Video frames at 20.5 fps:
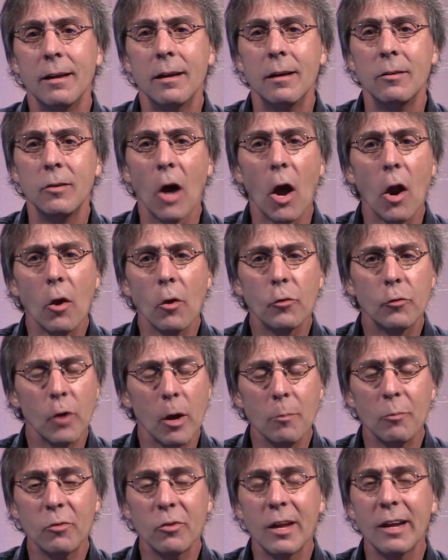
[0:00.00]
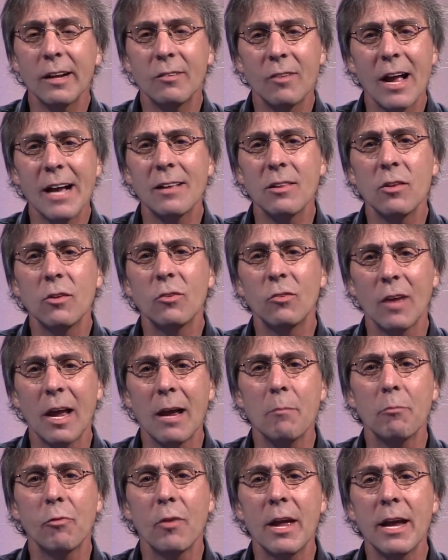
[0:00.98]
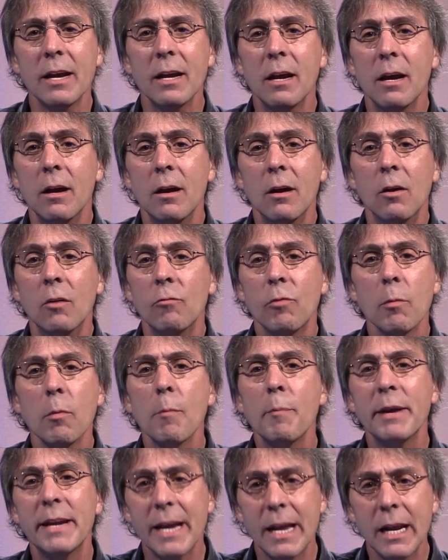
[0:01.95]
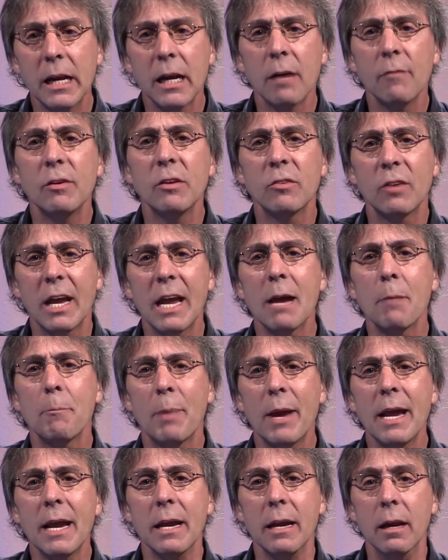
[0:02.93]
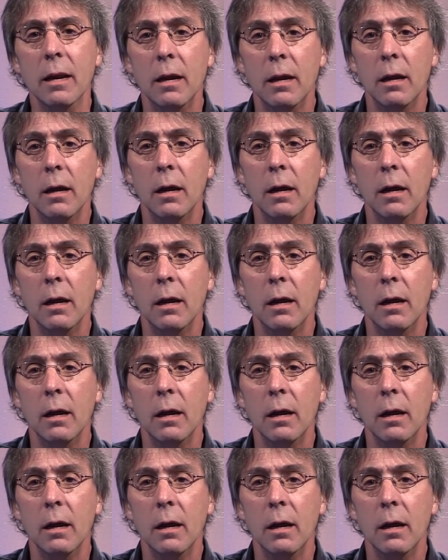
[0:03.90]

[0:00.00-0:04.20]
Donald Trump said exactly the same thing from the beginning of his campaign.